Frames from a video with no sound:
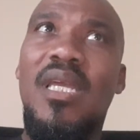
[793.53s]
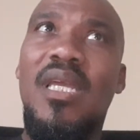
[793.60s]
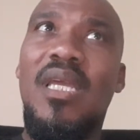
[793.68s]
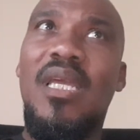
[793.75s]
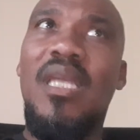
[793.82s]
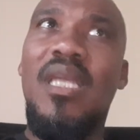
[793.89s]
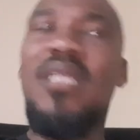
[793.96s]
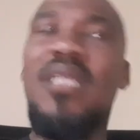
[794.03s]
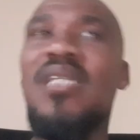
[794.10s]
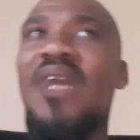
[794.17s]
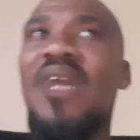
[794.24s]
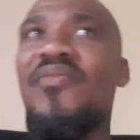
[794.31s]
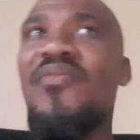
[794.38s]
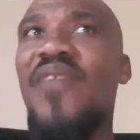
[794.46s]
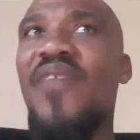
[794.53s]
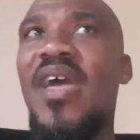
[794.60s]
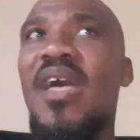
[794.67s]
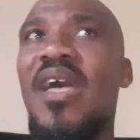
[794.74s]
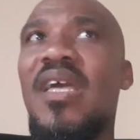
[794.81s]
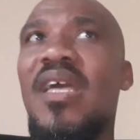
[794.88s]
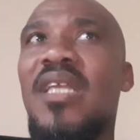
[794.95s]
It is
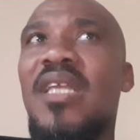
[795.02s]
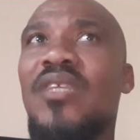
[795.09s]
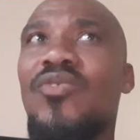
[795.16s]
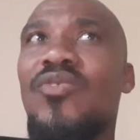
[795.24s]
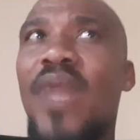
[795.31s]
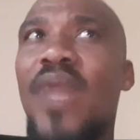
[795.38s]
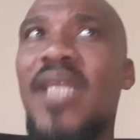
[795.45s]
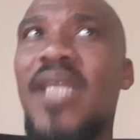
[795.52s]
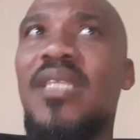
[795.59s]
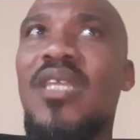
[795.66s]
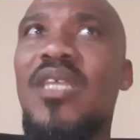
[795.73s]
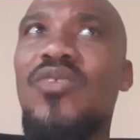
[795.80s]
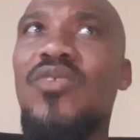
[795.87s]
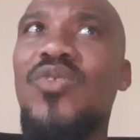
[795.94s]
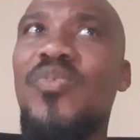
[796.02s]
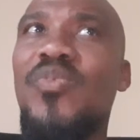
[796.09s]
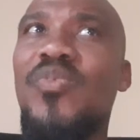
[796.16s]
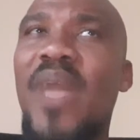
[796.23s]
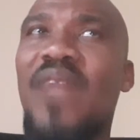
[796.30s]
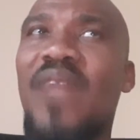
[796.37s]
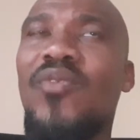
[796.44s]
unfair and is rather
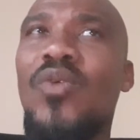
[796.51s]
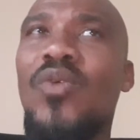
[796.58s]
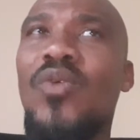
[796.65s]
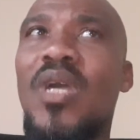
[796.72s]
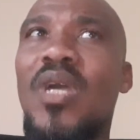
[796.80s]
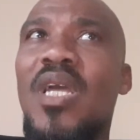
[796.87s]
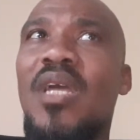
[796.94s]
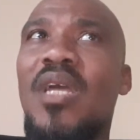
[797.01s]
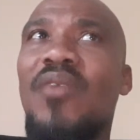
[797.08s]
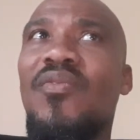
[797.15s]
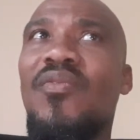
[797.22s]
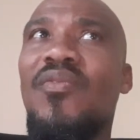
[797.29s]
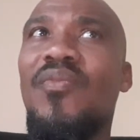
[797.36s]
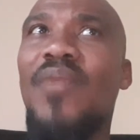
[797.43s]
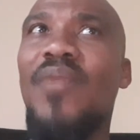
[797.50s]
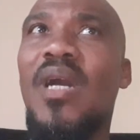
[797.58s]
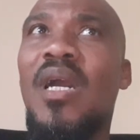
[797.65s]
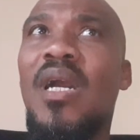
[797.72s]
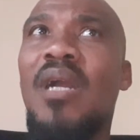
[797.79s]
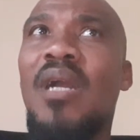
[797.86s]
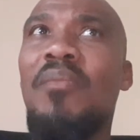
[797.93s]
disrespectful
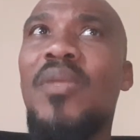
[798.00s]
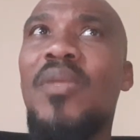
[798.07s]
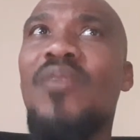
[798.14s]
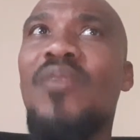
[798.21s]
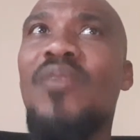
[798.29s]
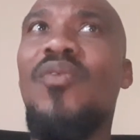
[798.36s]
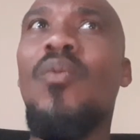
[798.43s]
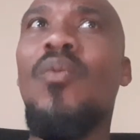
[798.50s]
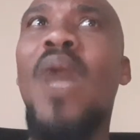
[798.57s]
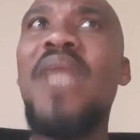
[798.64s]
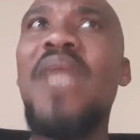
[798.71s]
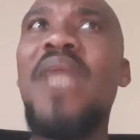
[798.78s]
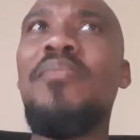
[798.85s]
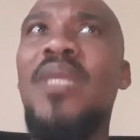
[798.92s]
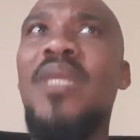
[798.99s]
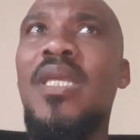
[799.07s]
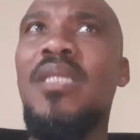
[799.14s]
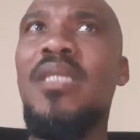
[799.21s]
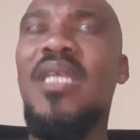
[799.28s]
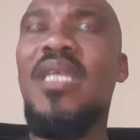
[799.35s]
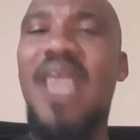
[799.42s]
for white men
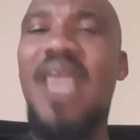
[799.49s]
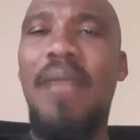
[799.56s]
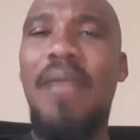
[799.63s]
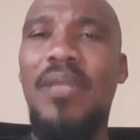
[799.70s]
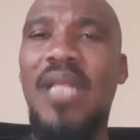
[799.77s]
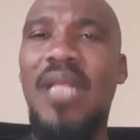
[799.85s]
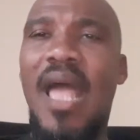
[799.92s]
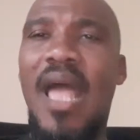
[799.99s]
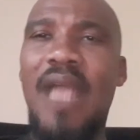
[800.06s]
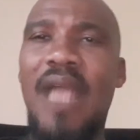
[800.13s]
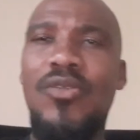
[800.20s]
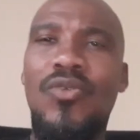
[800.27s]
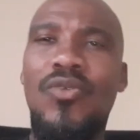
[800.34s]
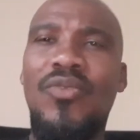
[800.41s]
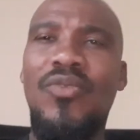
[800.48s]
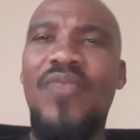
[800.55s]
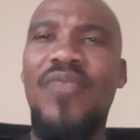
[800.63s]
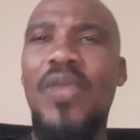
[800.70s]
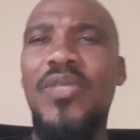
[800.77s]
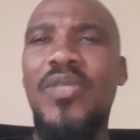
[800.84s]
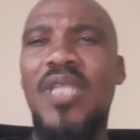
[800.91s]
to capitalize on the
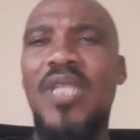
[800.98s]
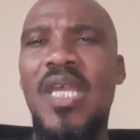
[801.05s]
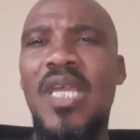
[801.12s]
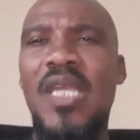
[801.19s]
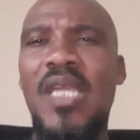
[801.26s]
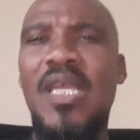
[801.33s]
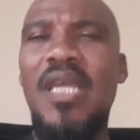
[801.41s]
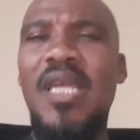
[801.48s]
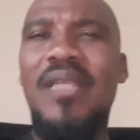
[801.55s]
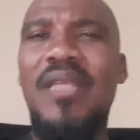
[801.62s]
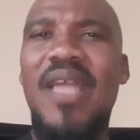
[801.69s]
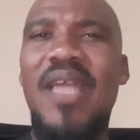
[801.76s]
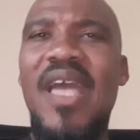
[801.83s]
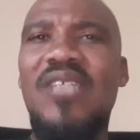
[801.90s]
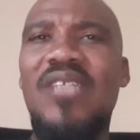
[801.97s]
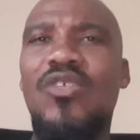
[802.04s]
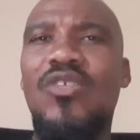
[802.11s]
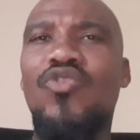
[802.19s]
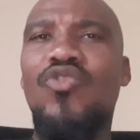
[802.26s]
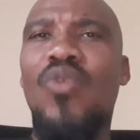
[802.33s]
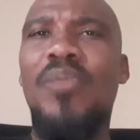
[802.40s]
very thing that has
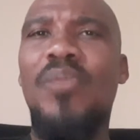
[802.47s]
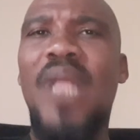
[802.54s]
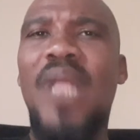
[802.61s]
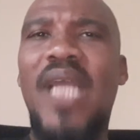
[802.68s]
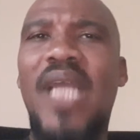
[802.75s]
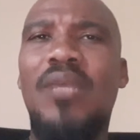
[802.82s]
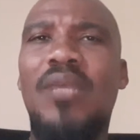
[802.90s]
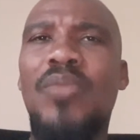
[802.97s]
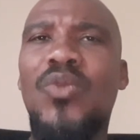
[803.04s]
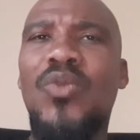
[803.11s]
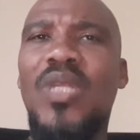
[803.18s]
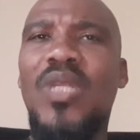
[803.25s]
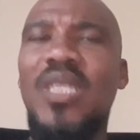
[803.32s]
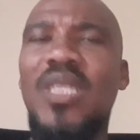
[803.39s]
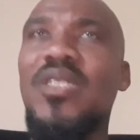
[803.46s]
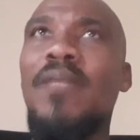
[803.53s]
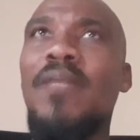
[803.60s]
destroyed black communities